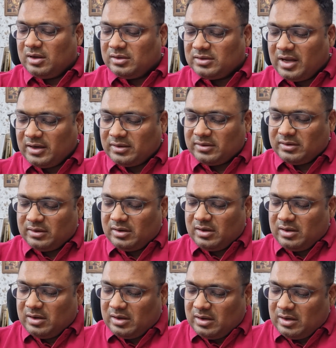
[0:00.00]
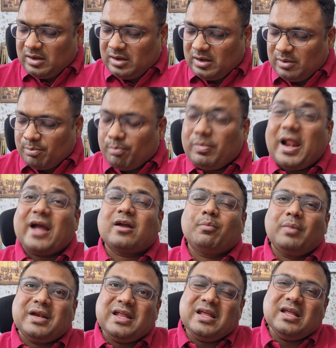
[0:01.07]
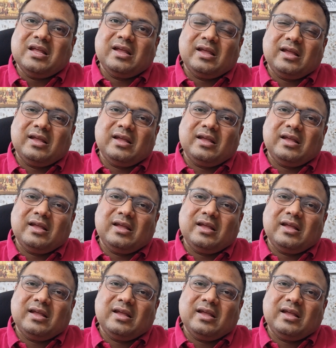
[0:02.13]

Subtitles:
that black money.